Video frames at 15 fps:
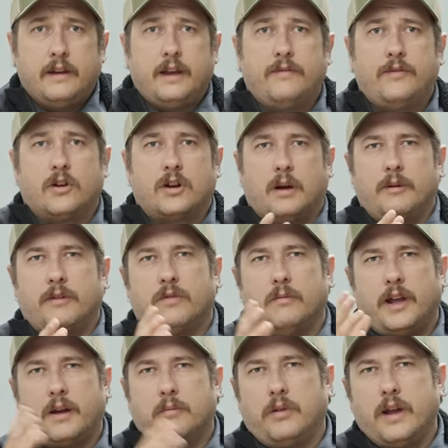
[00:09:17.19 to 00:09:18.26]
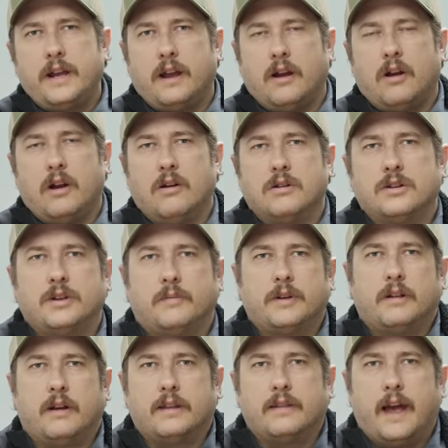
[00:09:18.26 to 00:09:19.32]
if they're coming from like a plate carrier or
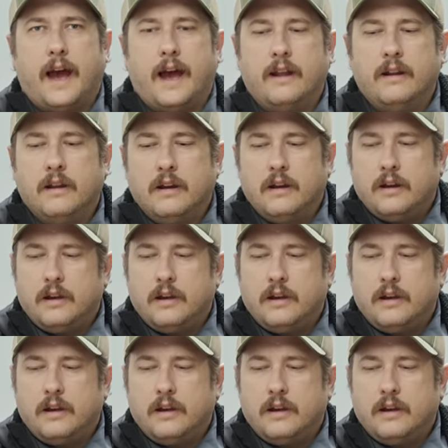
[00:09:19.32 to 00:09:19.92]
something like that,